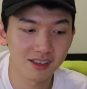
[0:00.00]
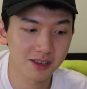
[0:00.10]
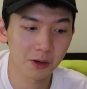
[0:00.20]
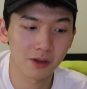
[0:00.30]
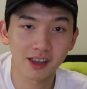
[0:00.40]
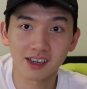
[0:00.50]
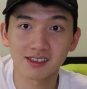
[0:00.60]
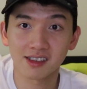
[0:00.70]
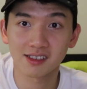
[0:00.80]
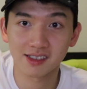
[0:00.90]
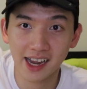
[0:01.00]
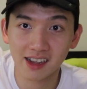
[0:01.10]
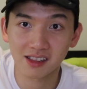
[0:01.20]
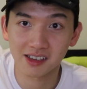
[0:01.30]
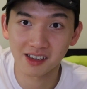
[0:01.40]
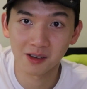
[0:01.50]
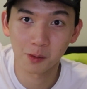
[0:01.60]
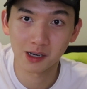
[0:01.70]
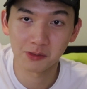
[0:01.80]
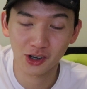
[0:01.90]
So that is exactly
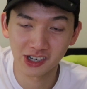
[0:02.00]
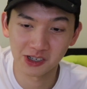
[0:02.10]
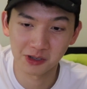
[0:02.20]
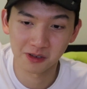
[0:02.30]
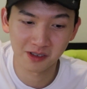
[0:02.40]
what I'm trying to do.